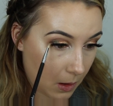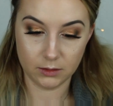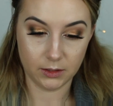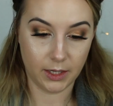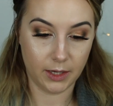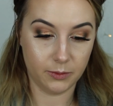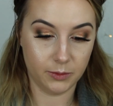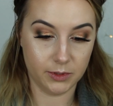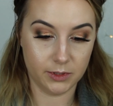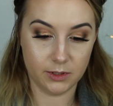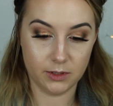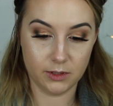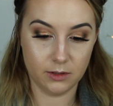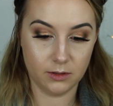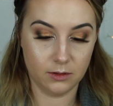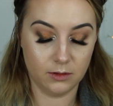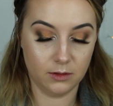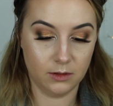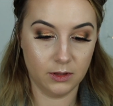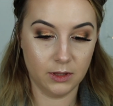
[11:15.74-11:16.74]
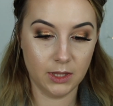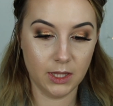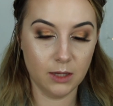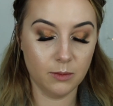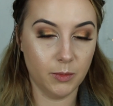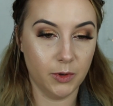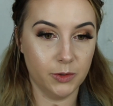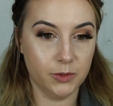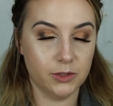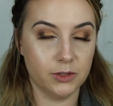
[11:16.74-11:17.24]
That was the
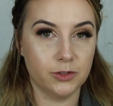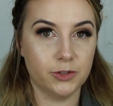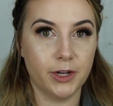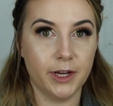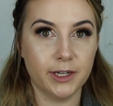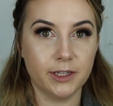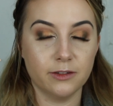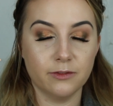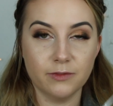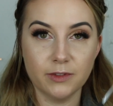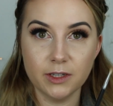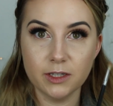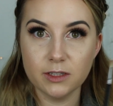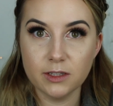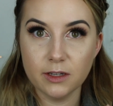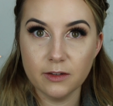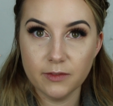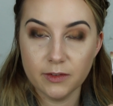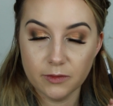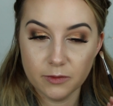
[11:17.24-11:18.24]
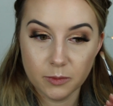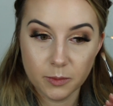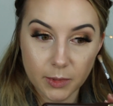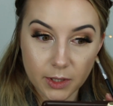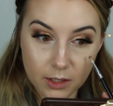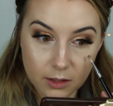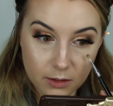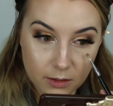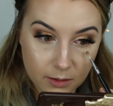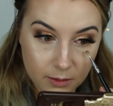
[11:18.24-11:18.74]
most attractive face I've ever
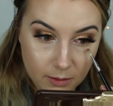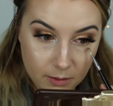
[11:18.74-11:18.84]
made.